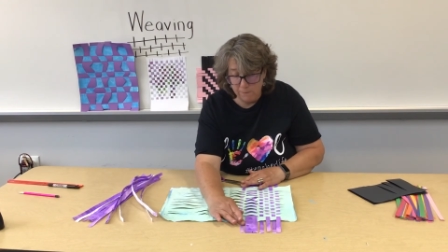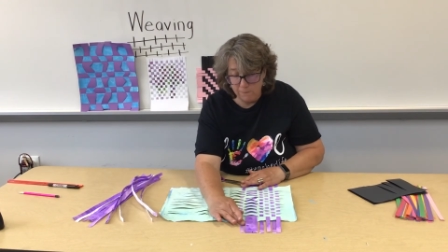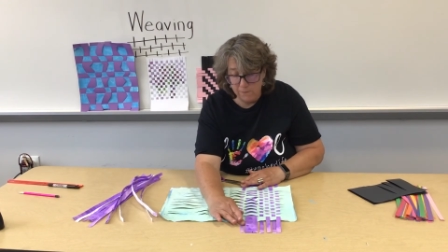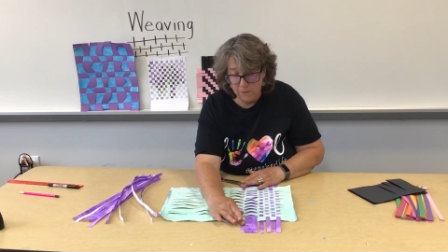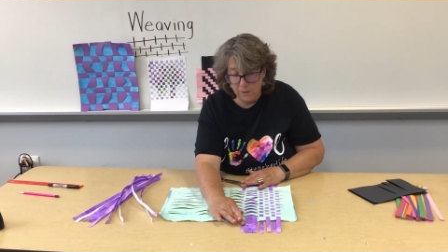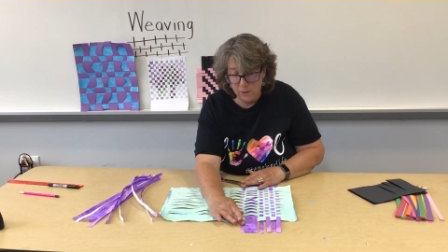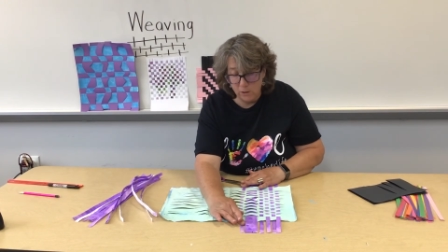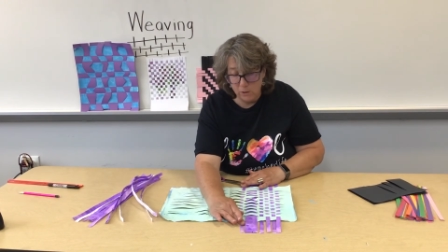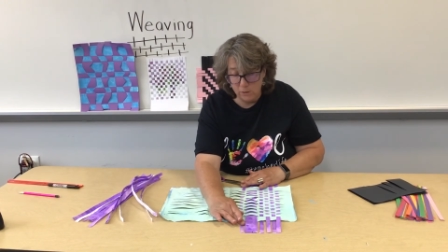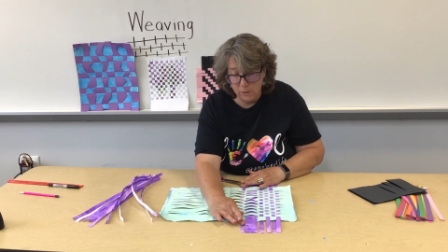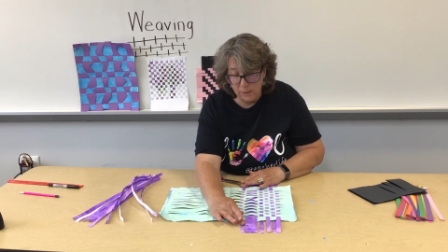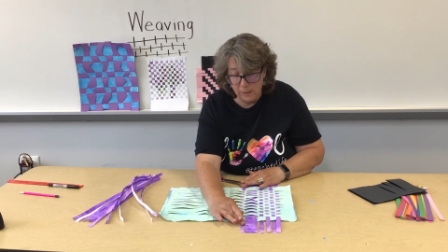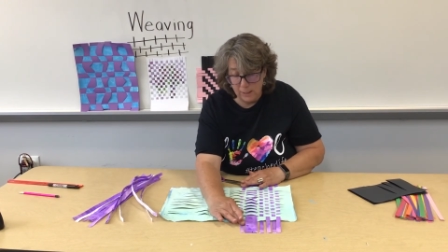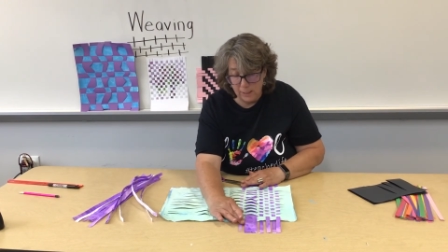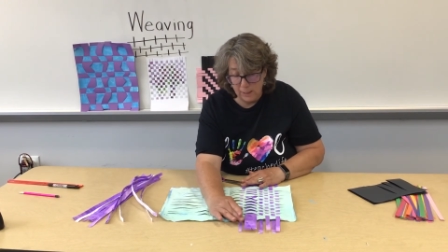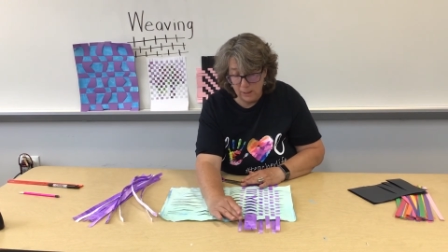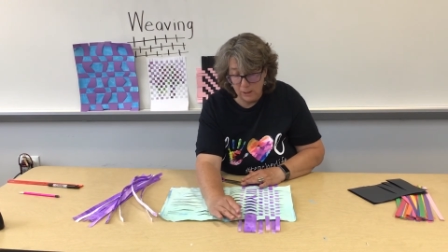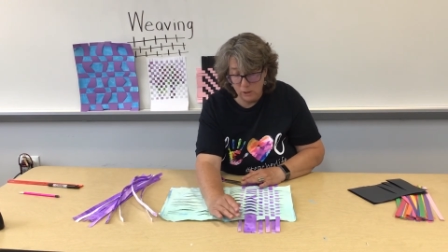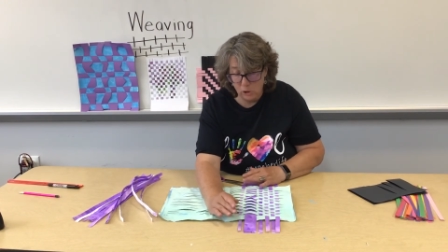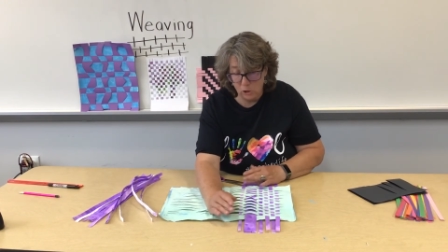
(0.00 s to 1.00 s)

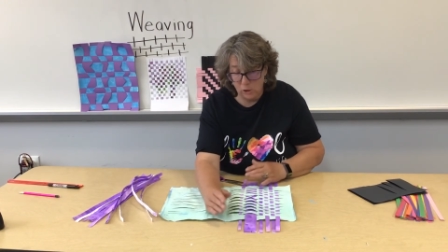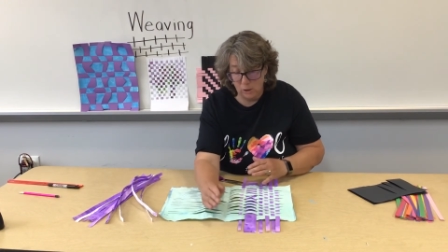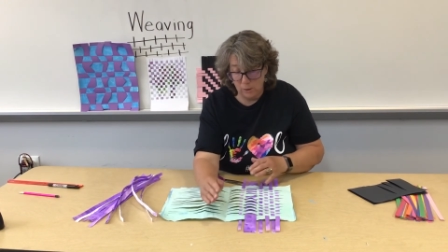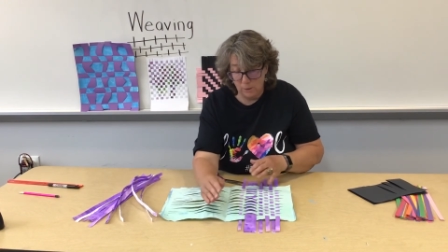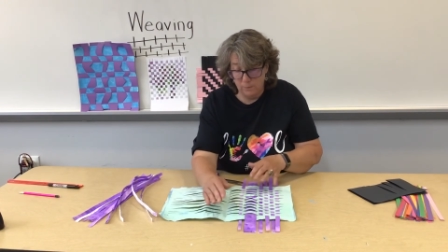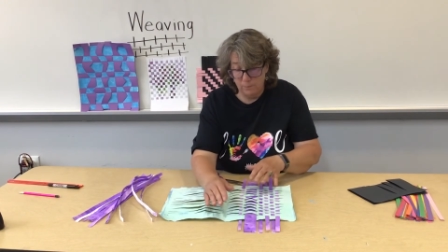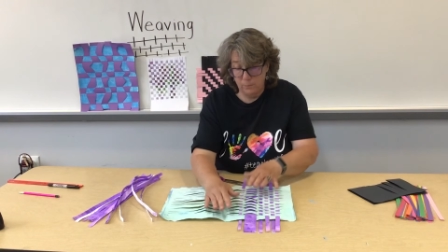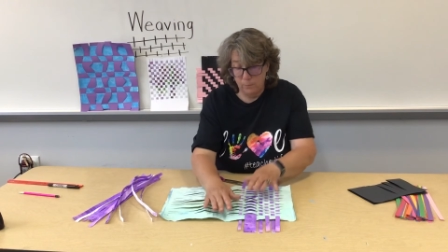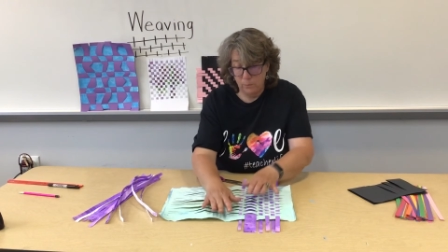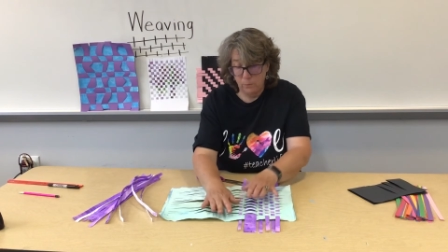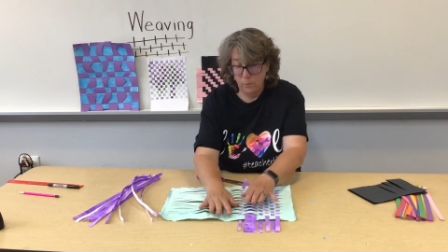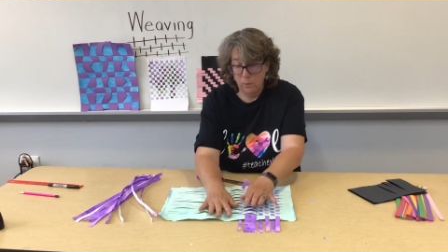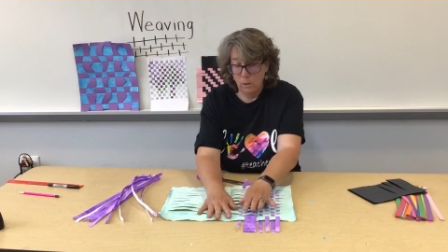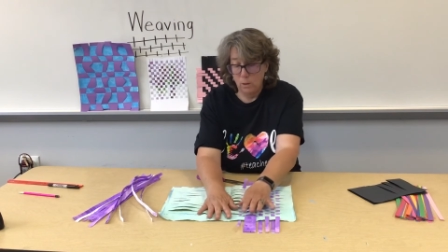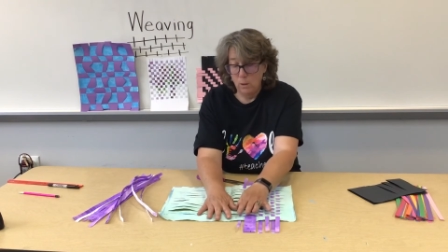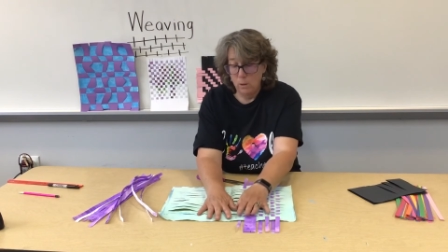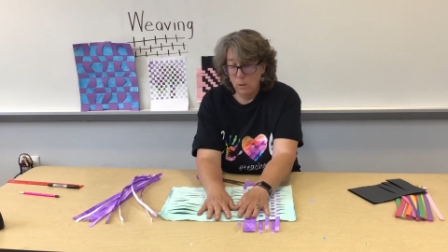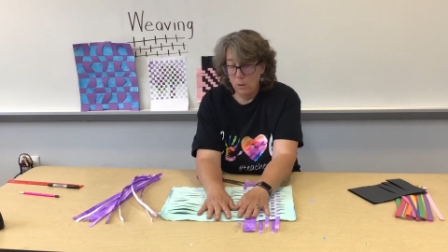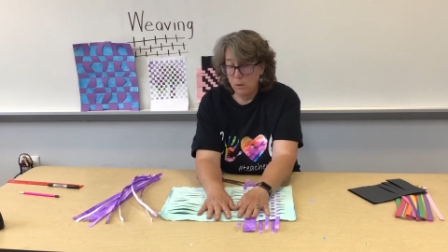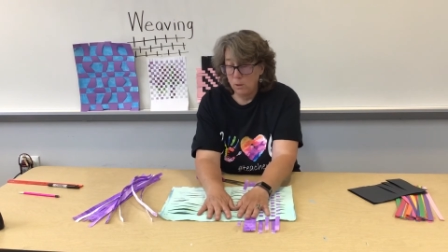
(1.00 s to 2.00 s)
variation,
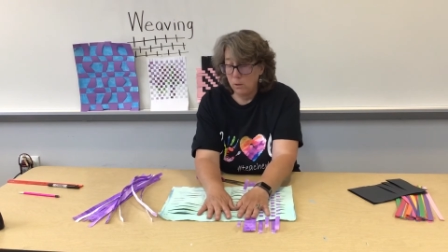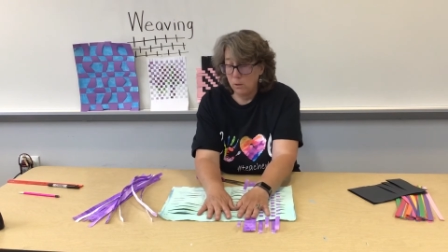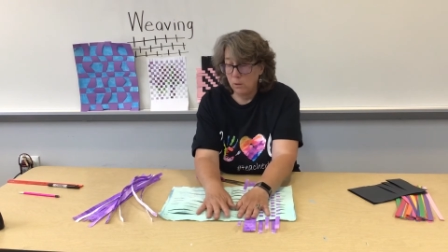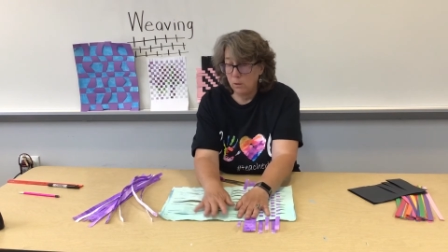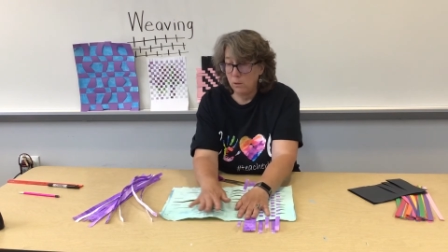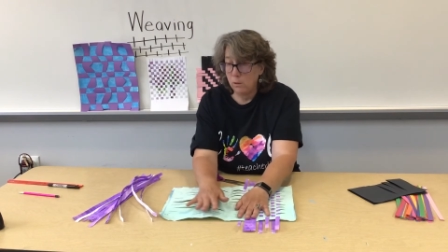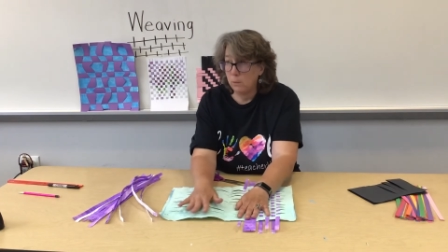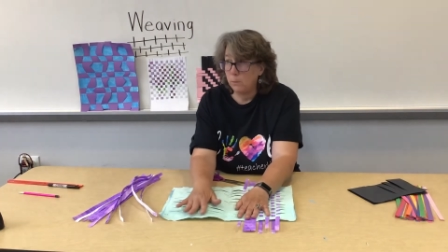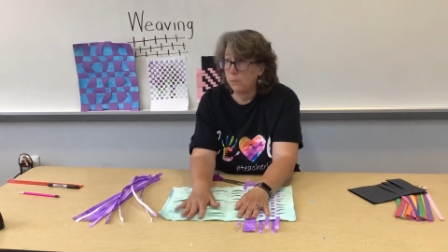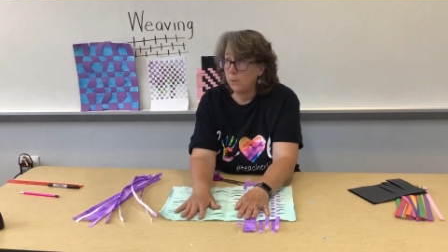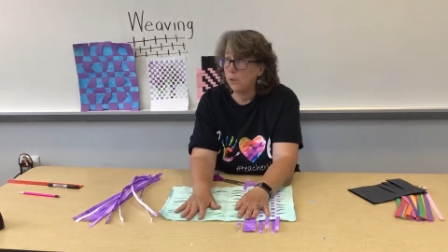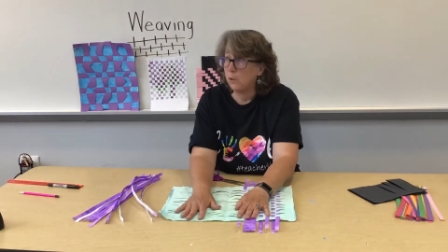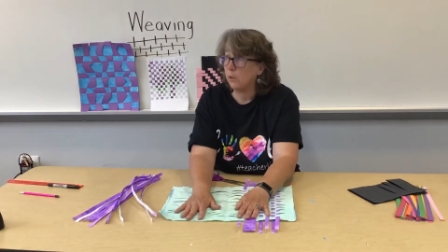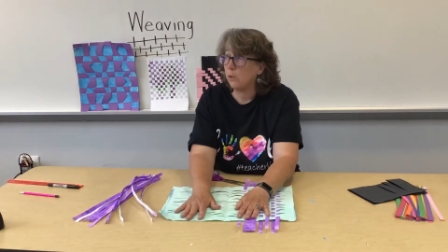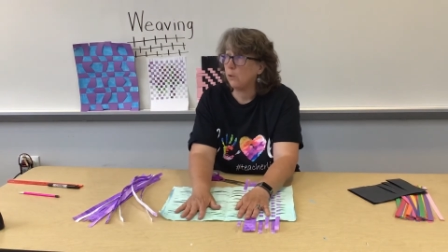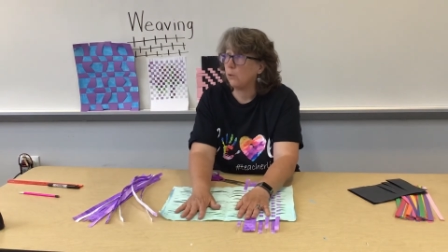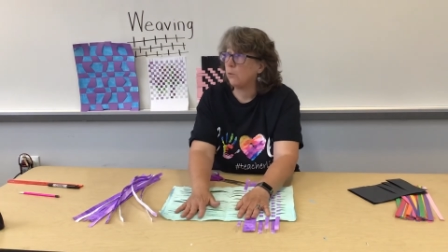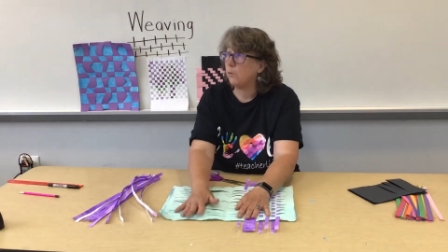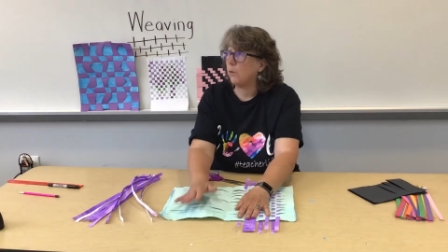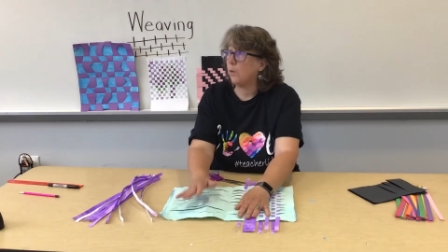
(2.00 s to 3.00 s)
a little bit of